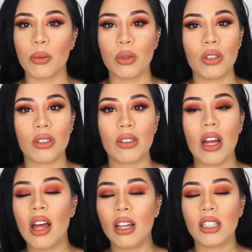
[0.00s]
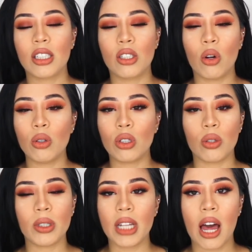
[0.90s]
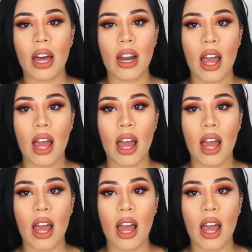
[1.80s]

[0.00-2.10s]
It was so, so sad.